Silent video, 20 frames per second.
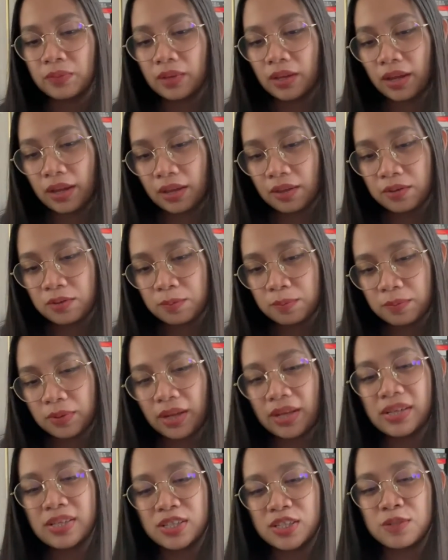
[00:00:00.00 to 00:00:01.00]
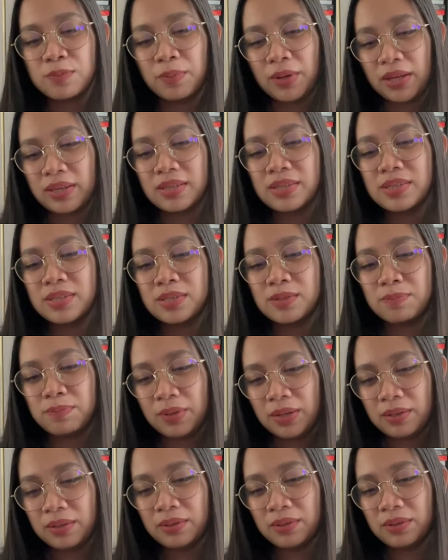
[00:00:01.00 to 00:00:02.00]
Elspeth's
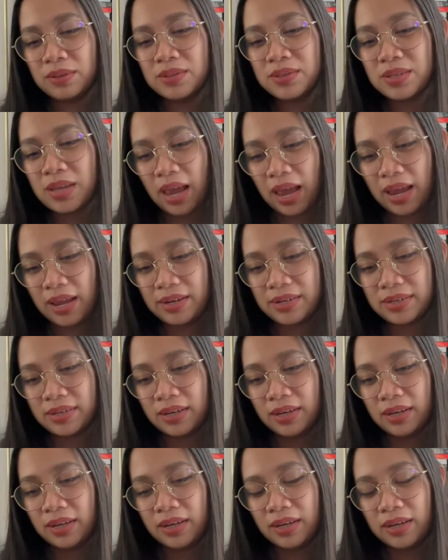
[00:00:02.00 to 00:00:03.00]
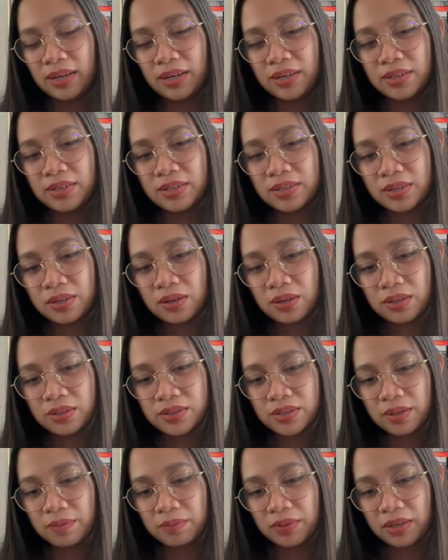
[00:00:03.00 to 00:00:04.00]
spindle's head. She
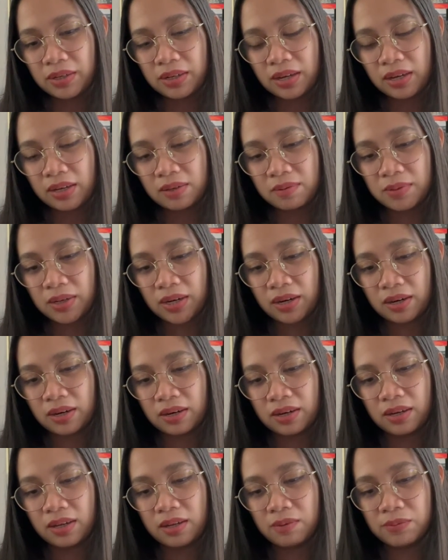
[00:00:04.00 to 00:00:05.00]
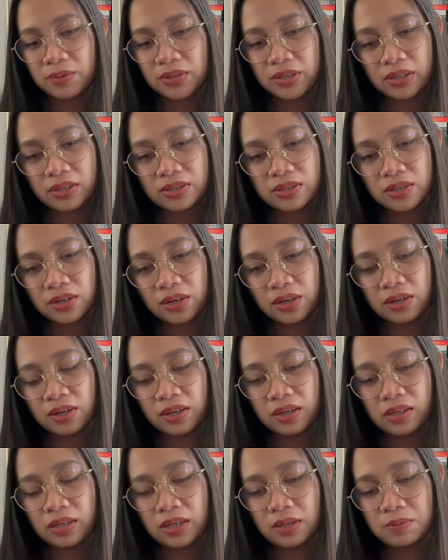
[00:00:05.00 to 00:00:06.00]
calls him the nightmare. He protects her,
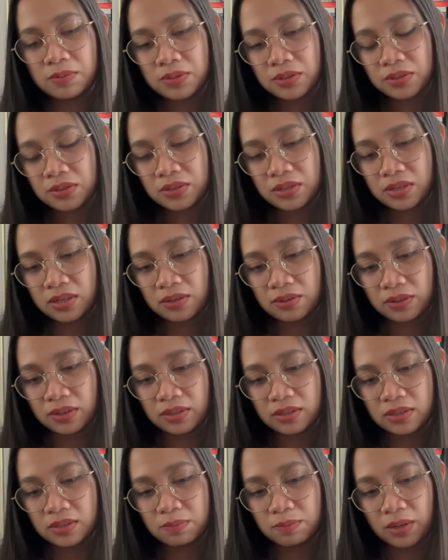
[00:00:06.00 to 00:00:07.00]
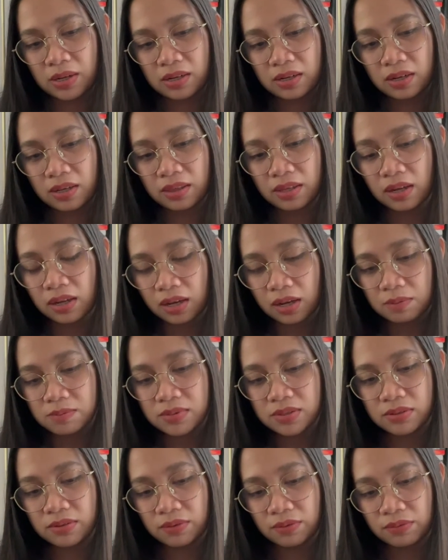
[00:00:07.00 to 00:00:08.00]
he keeps her secrets, but nothing
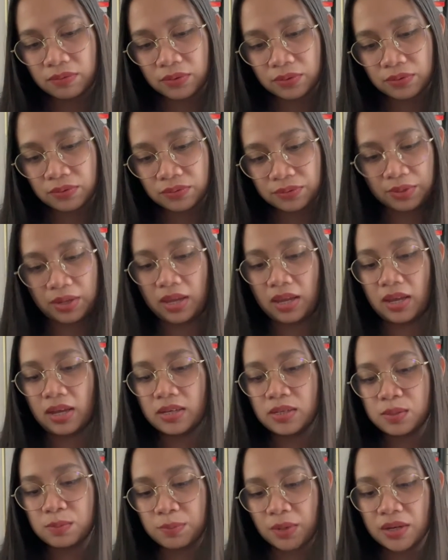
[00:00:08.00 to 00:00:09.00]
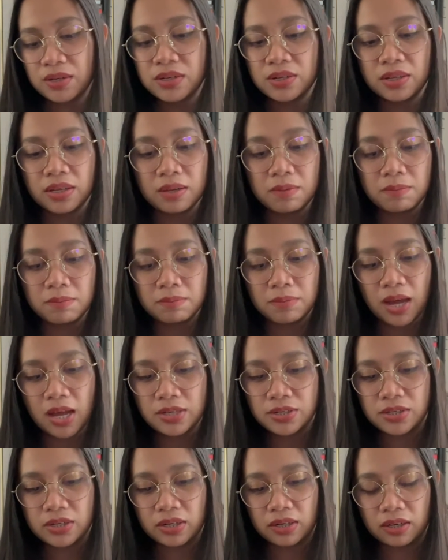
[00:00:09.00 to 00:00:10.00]
comes for free, especially
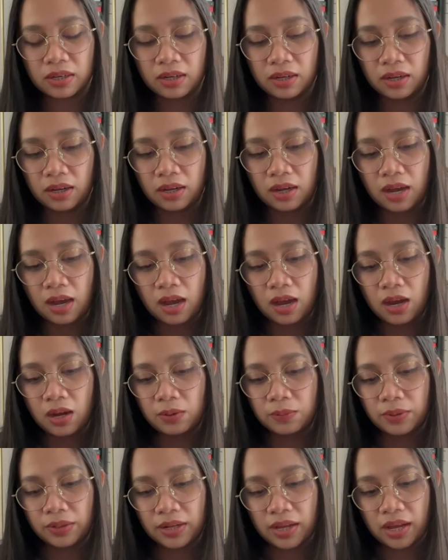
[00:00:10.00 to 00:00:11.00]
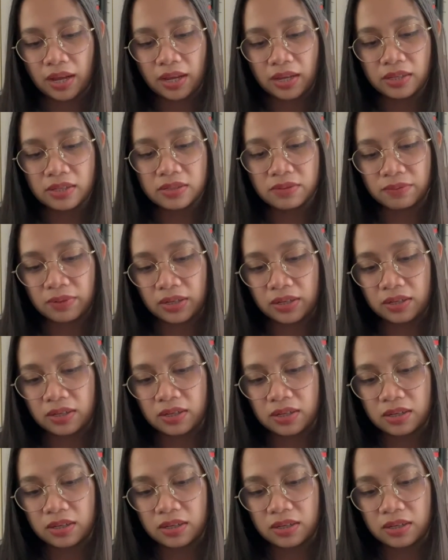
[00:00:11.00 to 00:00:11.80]
magic. When Elspeth